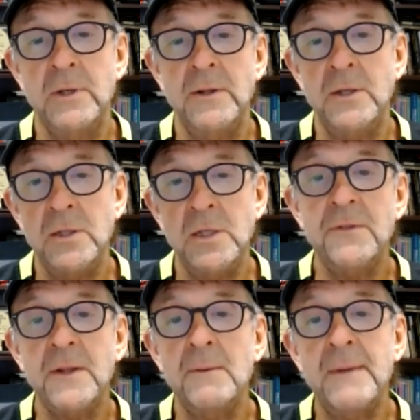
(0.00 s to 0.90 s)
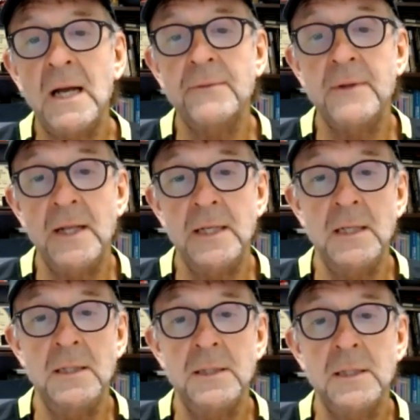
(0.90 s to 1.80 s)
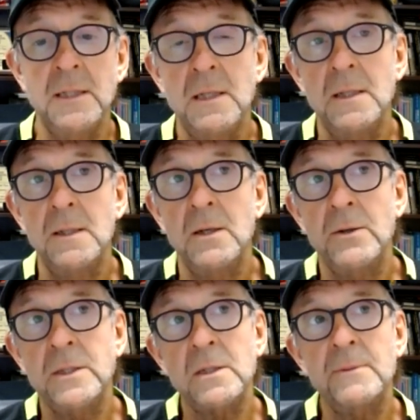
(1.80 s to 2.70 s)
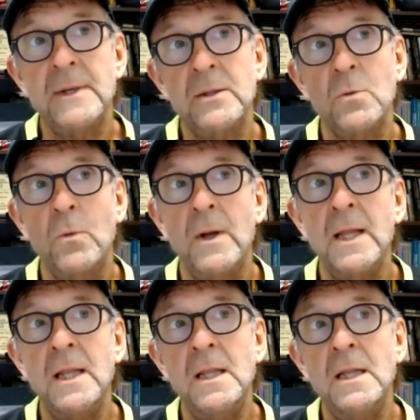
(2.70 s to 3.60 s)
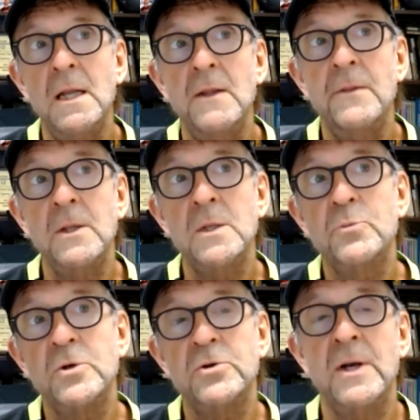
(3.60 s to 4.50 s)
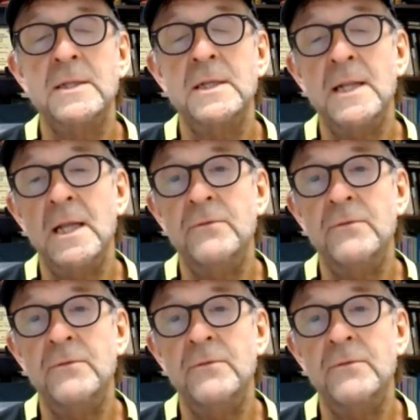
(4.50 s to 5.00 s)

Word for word: And the unique thing about that is let's talk about the way things are portrayed today.